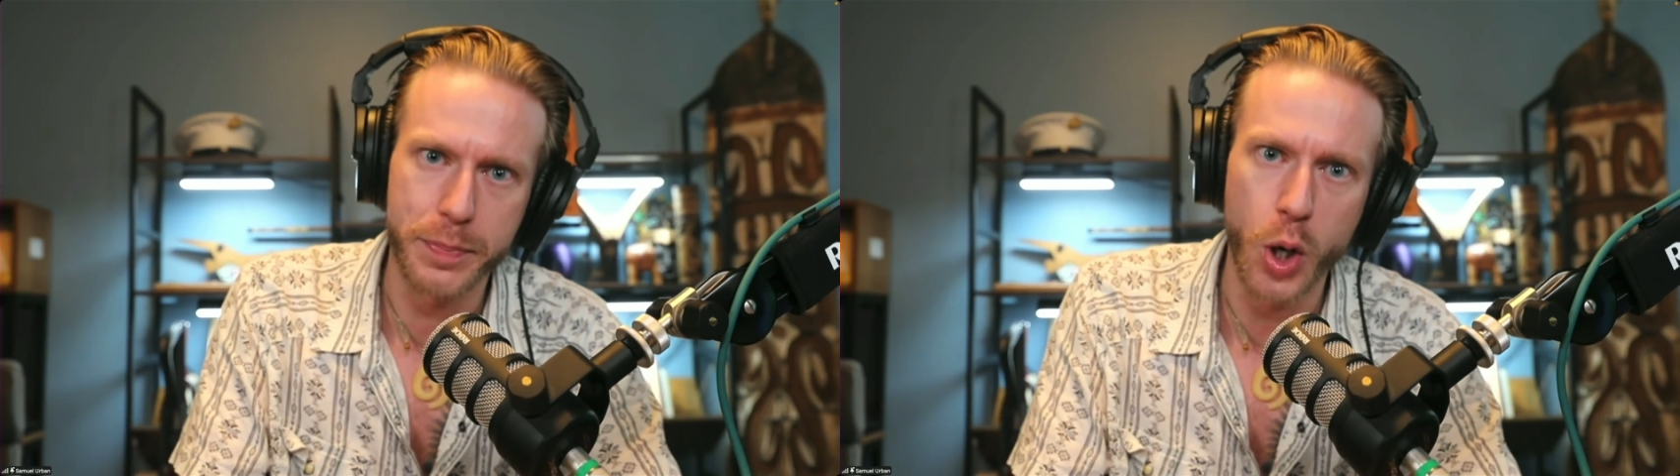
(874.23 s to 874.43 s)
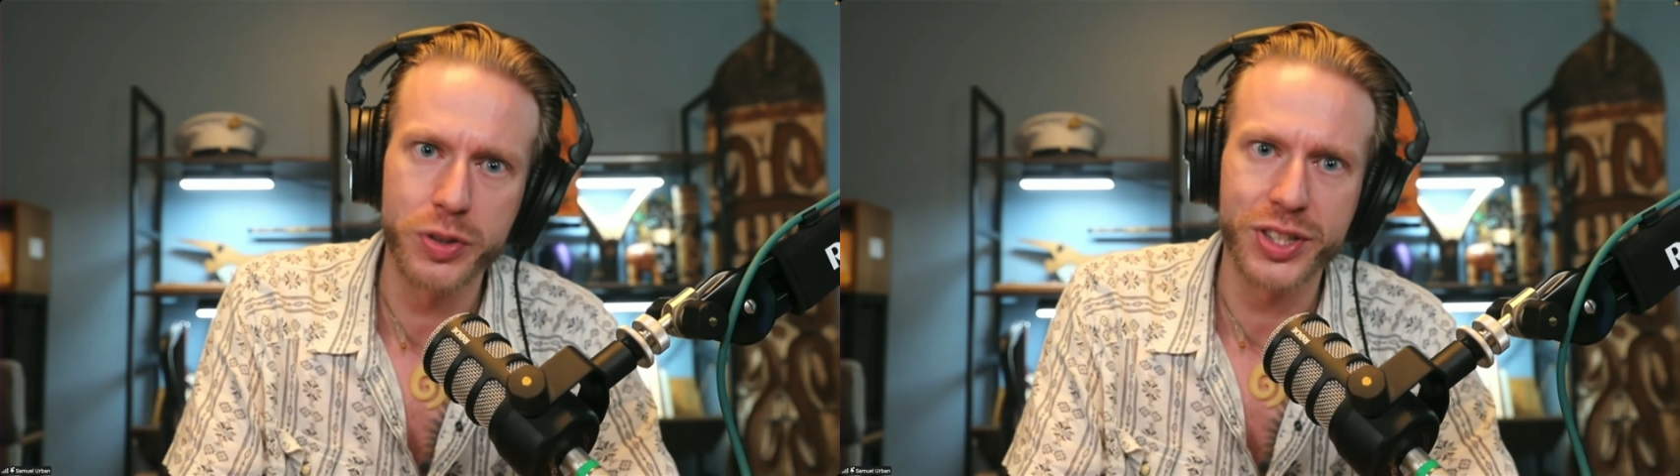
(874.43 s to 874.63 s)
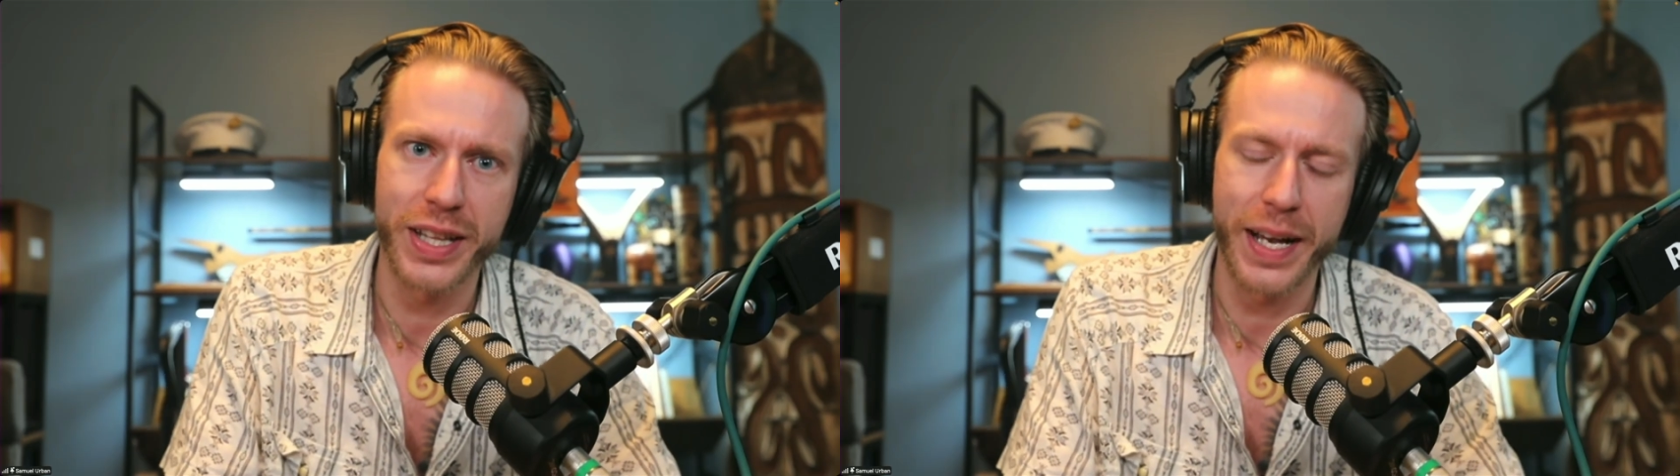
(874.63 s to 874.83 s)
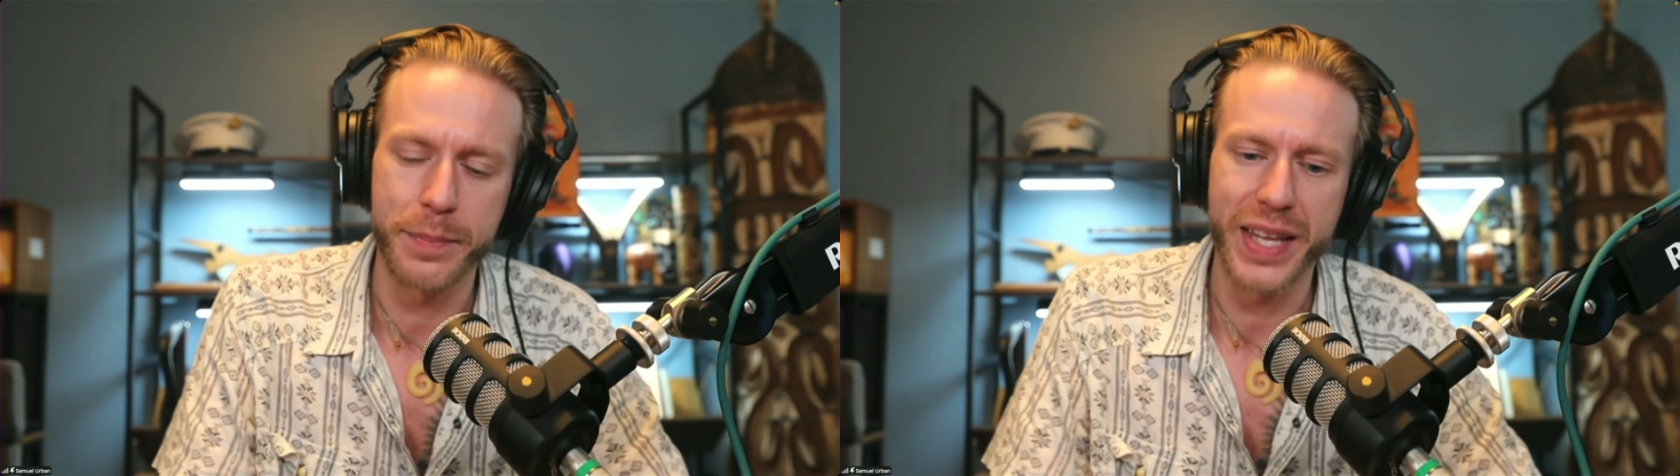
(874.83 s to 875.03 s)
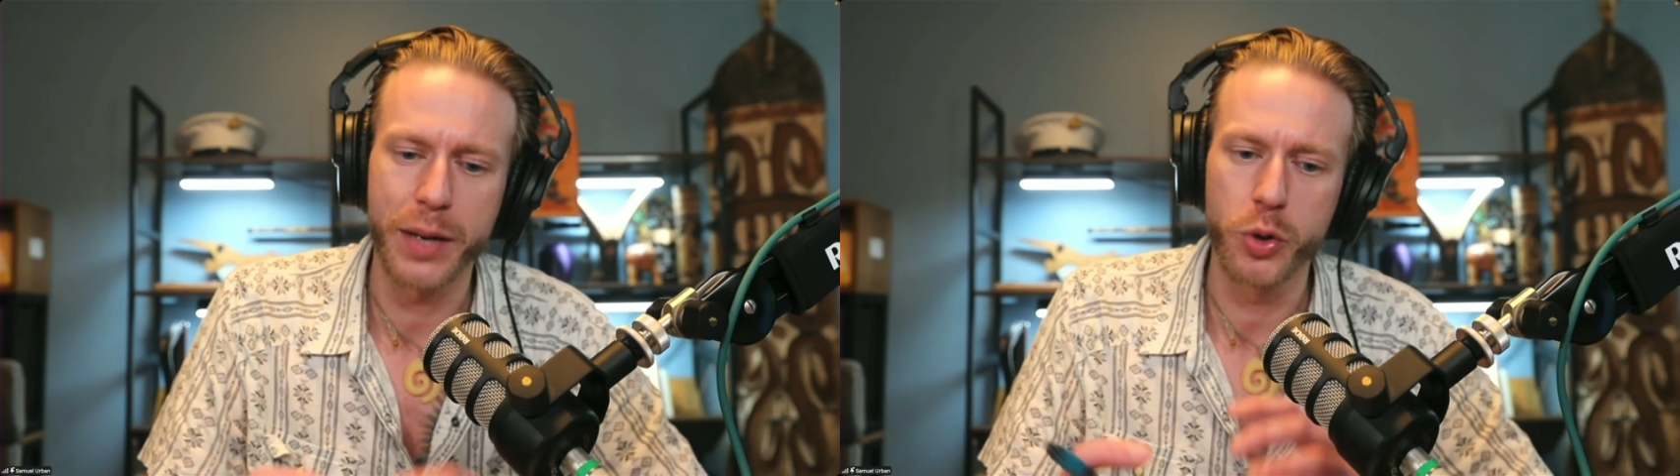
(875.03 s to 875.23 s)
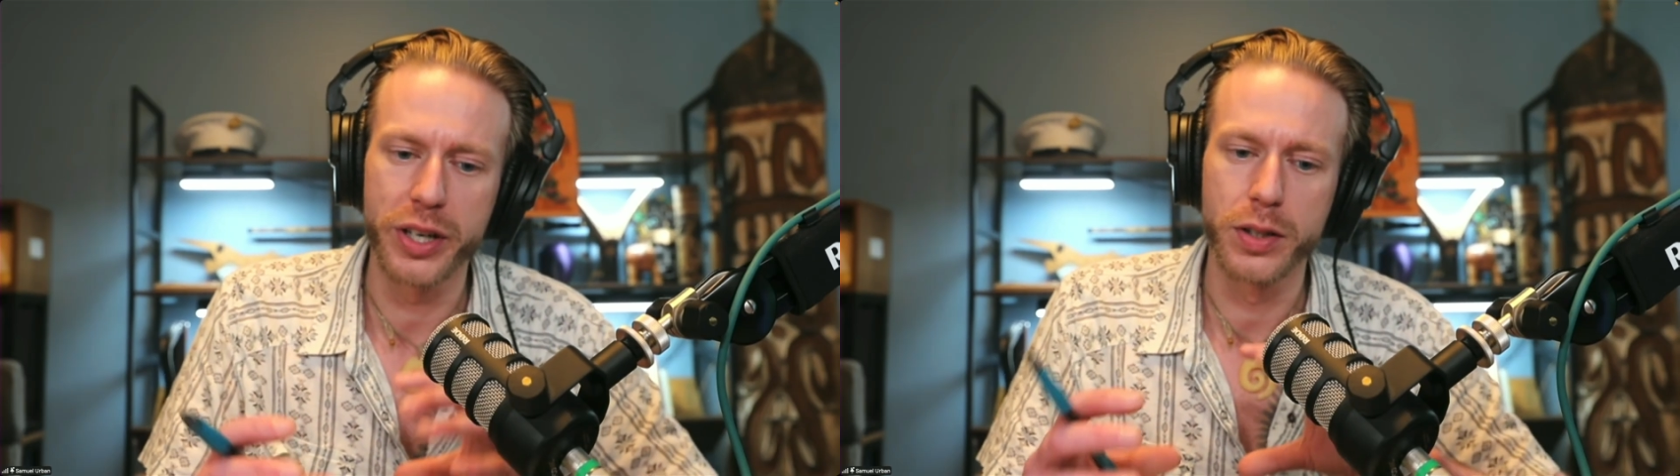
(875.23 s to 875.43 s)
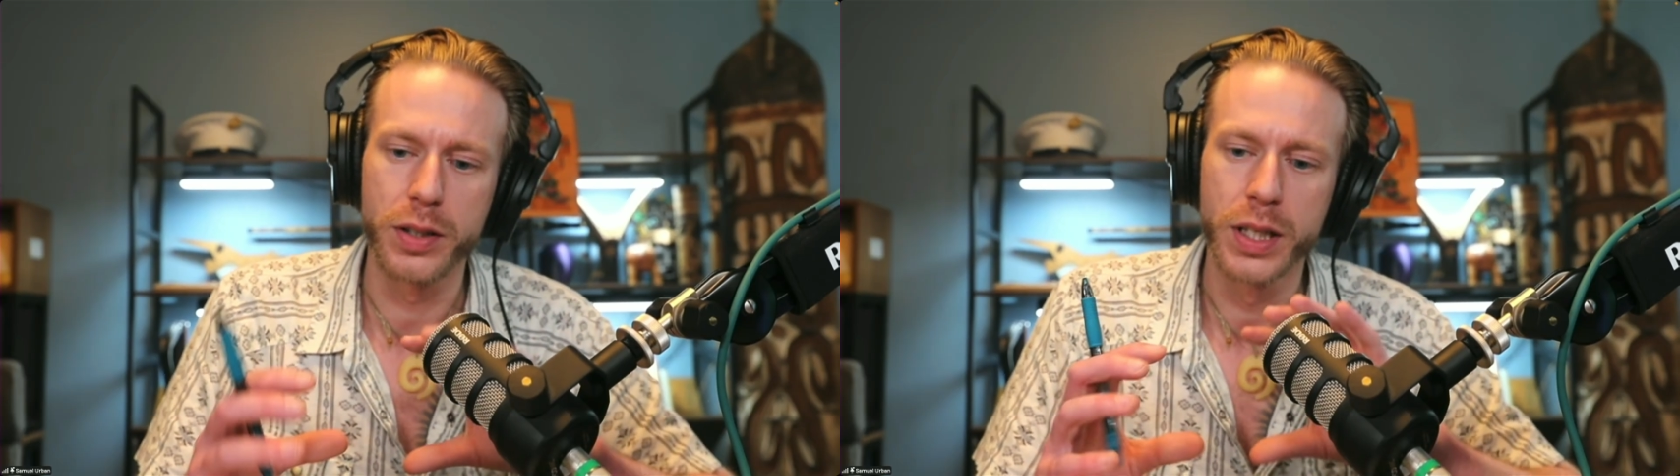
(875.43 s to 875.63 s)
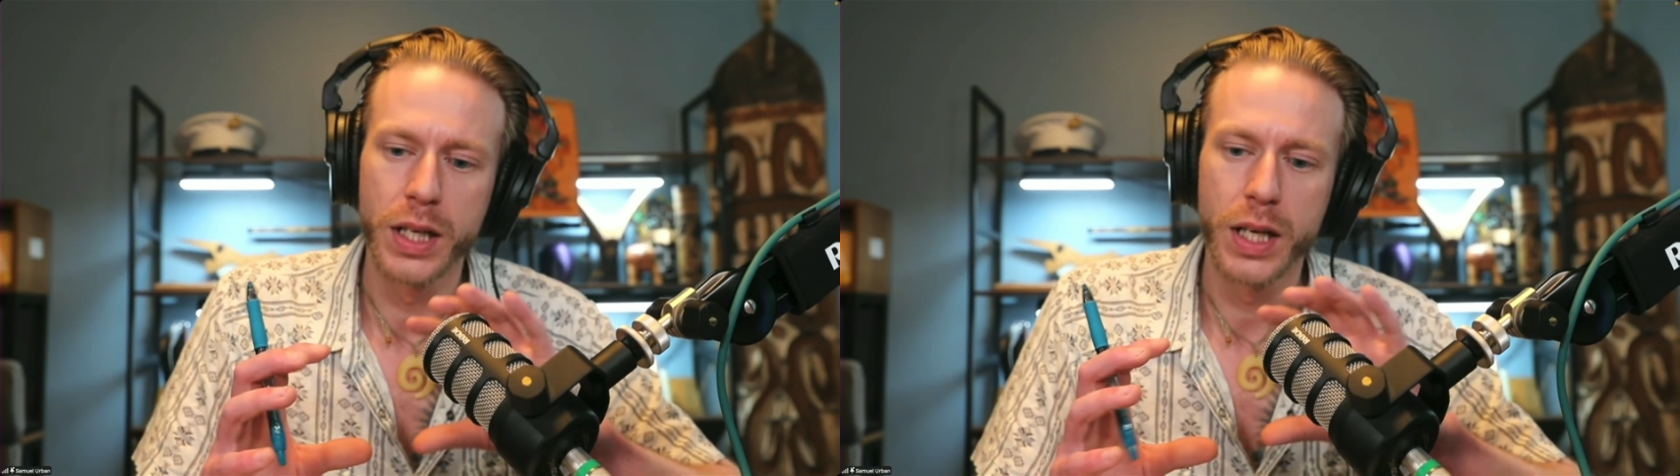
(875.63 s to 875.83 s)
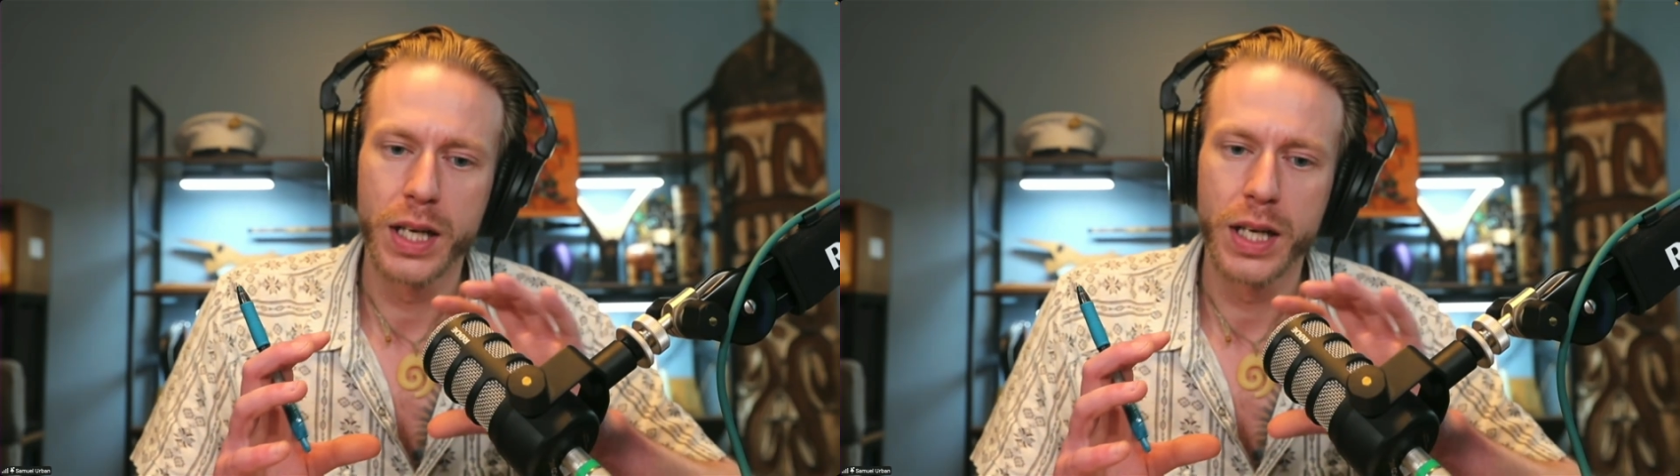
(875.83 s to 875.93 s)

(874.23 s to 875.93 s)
opposed to them, they will